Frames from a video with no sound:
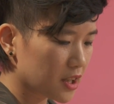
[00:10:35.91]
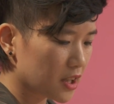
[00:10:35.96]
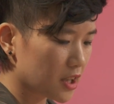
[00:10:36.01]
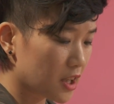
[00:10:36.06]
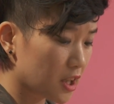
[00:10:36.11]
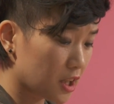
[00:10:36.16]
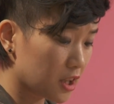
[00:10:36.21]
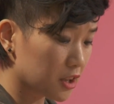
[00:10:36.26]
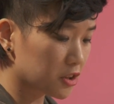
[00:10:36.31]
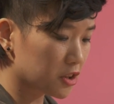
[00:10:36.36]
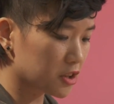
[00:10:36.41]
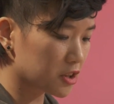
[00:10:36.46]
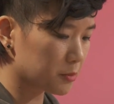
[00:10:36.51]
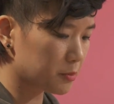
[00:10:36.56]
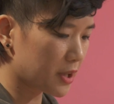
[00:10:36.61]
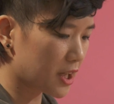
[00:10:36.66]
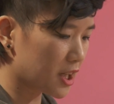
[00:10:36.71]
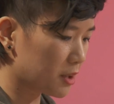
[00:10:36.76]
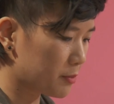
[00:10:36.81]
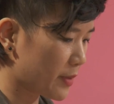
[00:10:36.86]
all girl
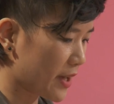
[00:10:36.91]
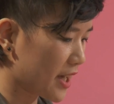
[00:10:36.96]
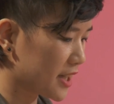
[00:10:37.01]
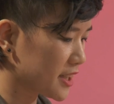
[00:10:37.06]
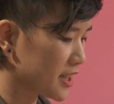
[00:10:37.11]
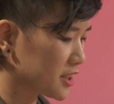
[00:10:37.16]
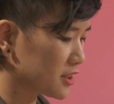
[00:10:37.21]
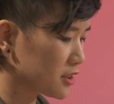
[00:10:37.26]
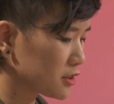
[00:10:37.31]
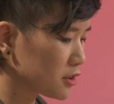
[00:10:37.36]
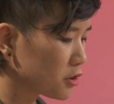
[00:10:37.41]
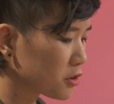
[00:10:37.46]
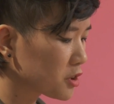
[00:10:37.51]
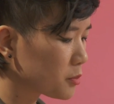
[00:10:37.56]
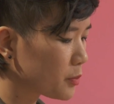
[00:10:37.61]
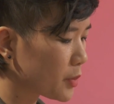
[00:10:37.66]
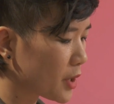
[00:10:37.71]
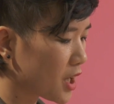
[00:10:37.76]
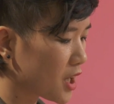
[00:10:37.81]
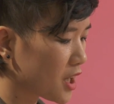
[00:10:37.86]
punk band at the local
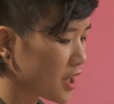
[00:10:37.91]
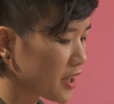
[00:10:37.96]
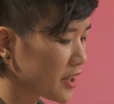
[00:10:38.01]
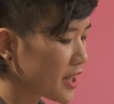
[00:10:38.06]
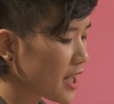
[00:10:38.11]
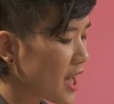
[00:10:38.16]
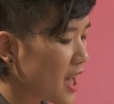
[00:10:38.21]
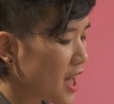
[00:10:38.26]
bar.